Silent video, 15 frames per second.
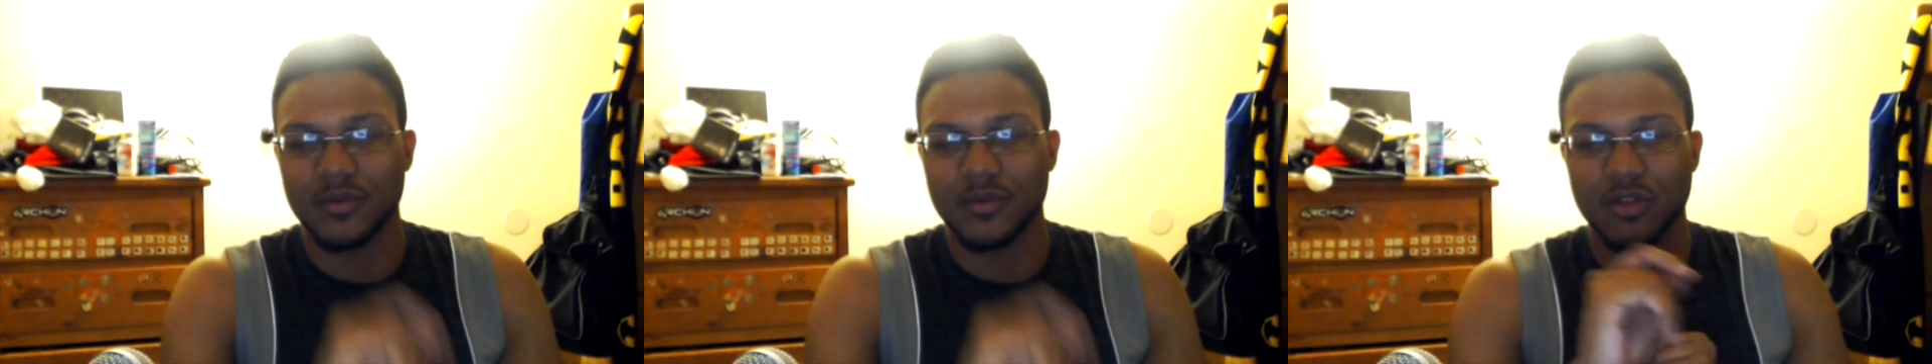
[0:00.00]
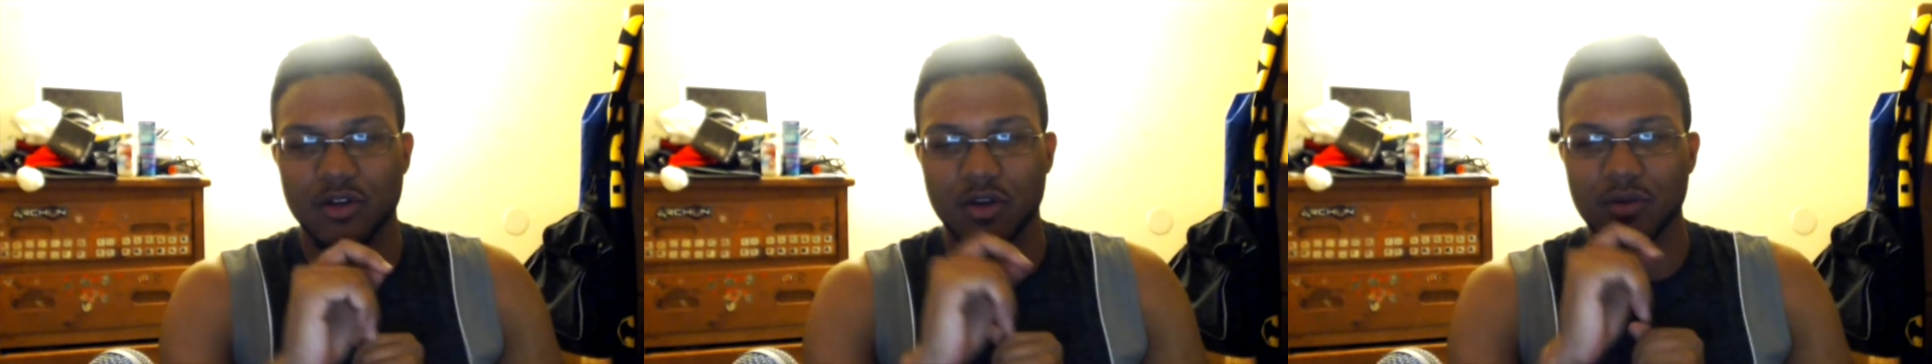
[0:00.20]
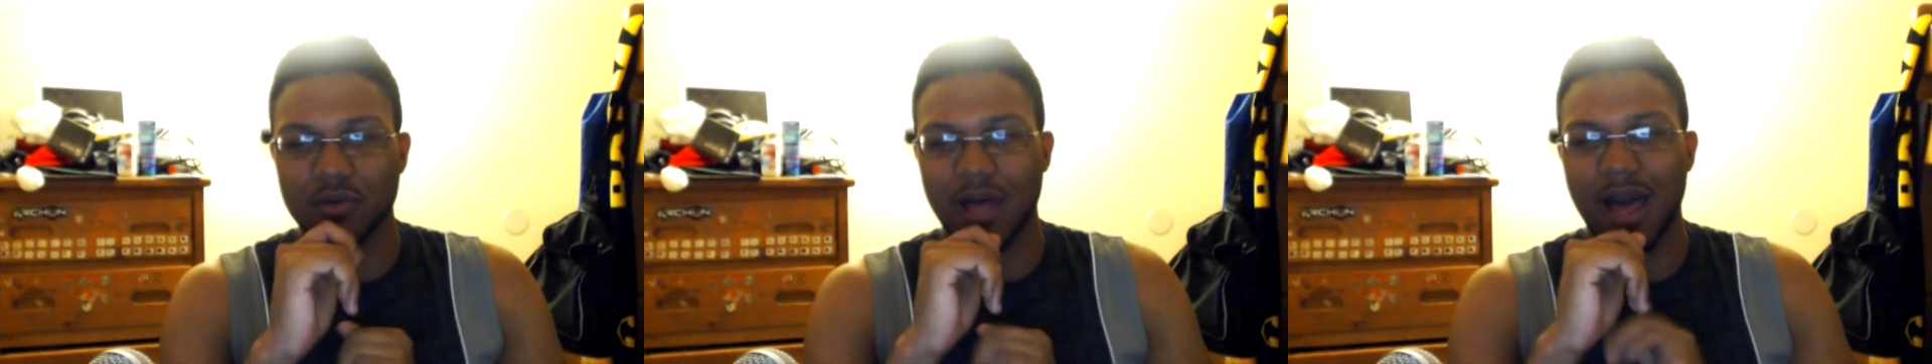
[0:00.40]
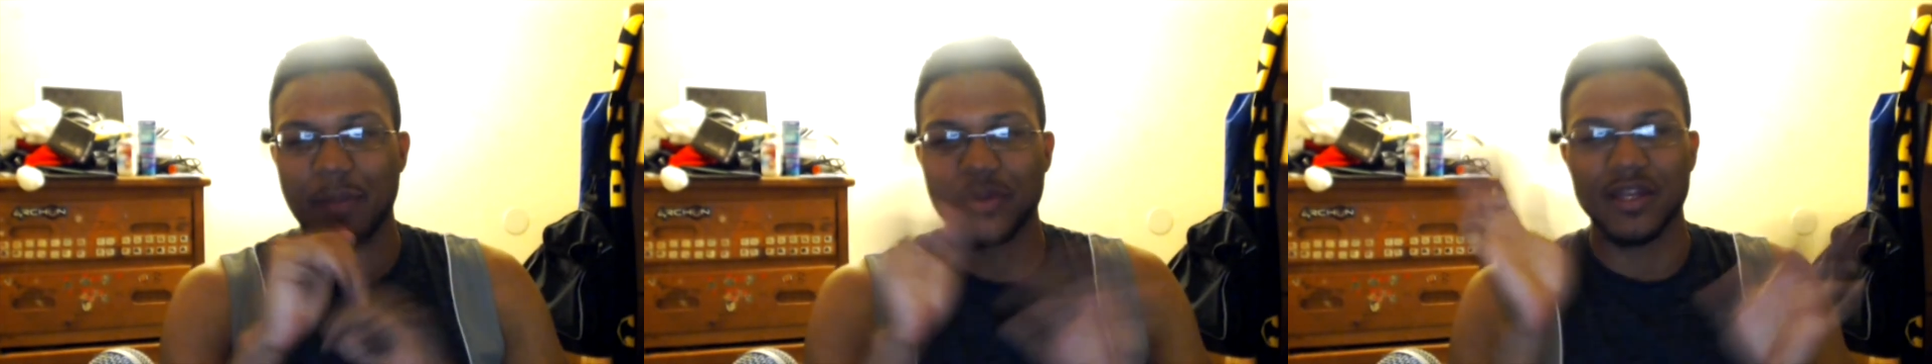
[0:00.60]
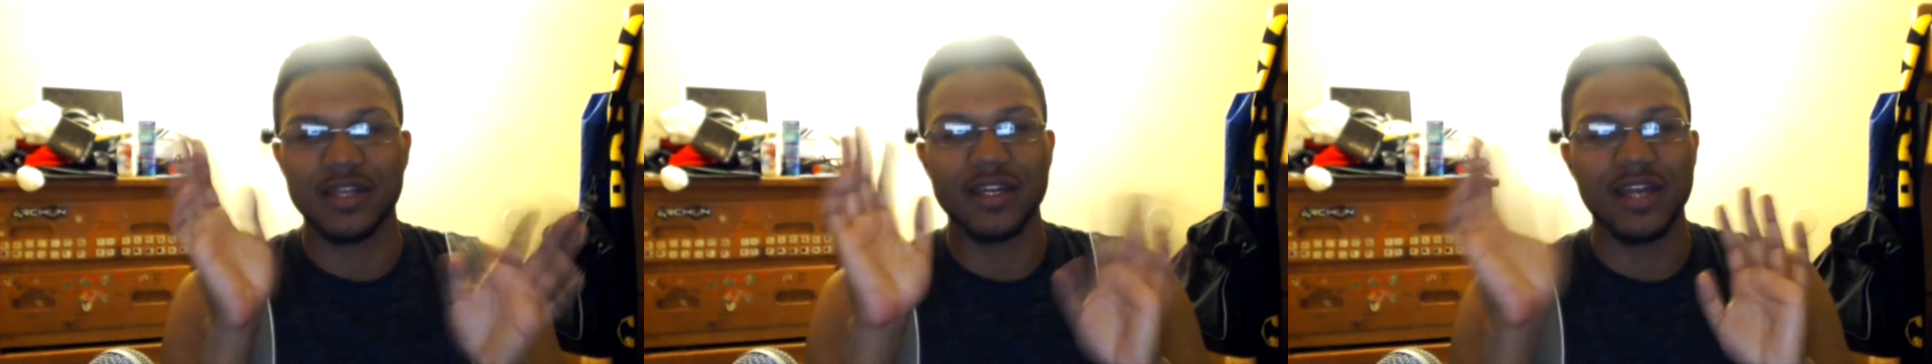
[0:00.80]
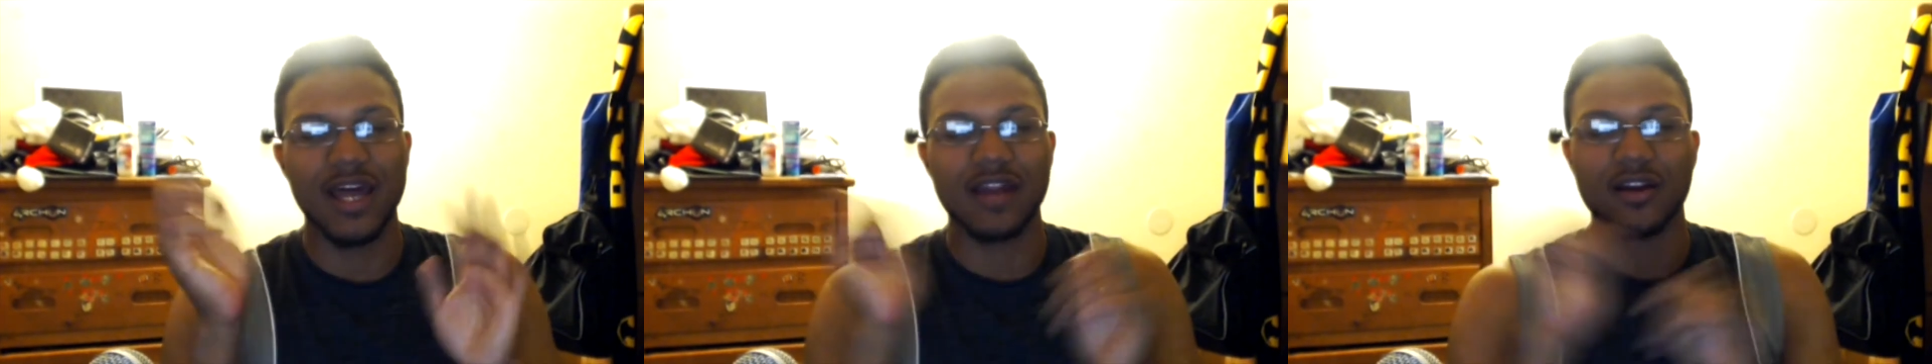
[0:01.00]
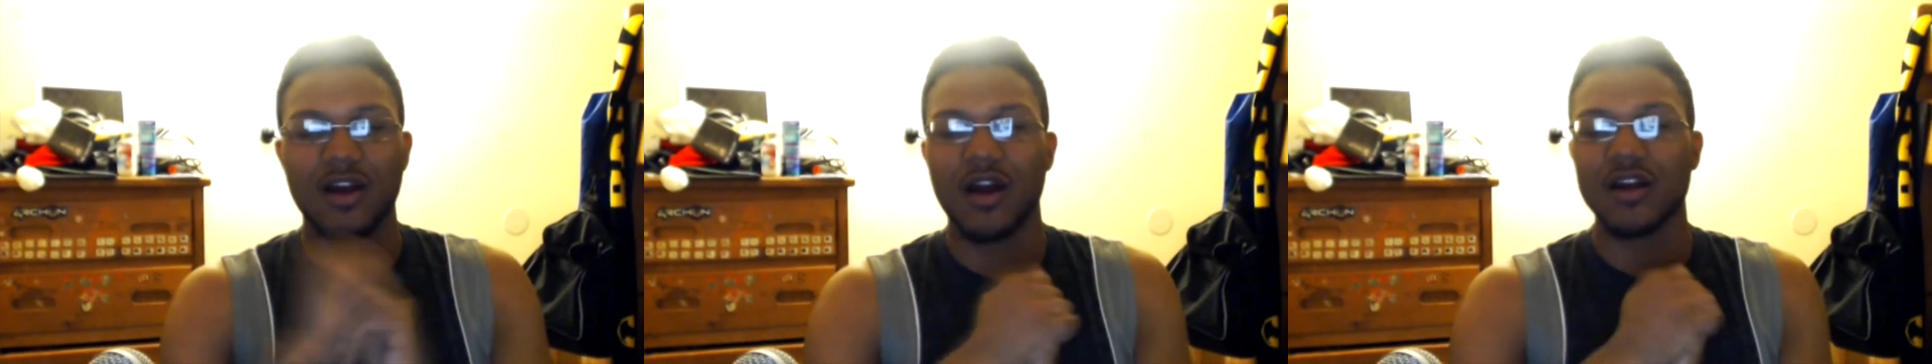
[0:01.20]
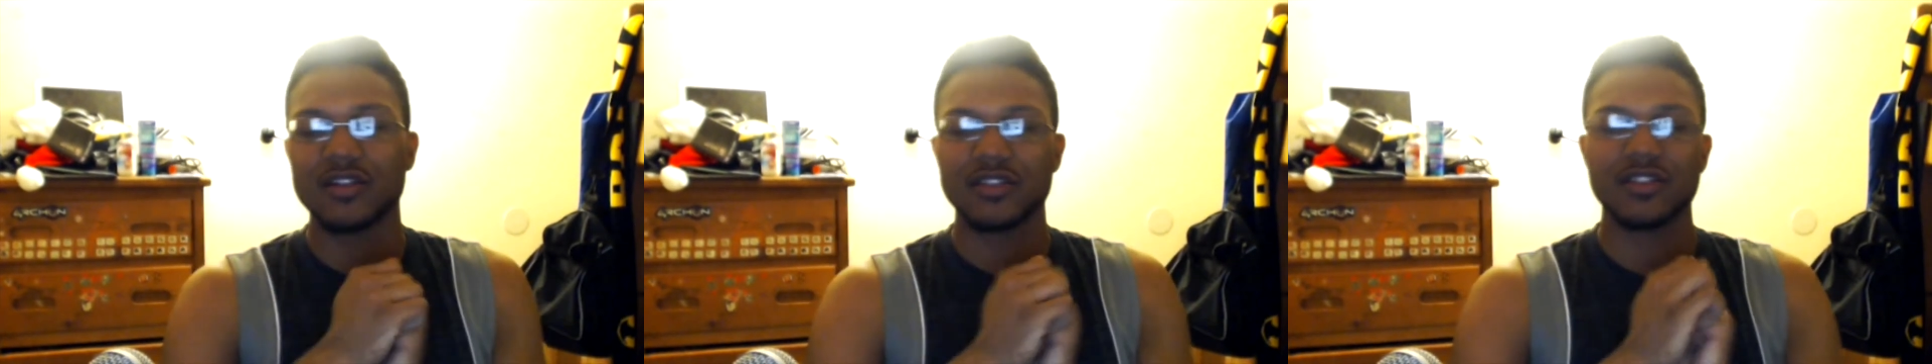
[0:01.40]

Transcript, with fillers: you know, hopping in and out of cars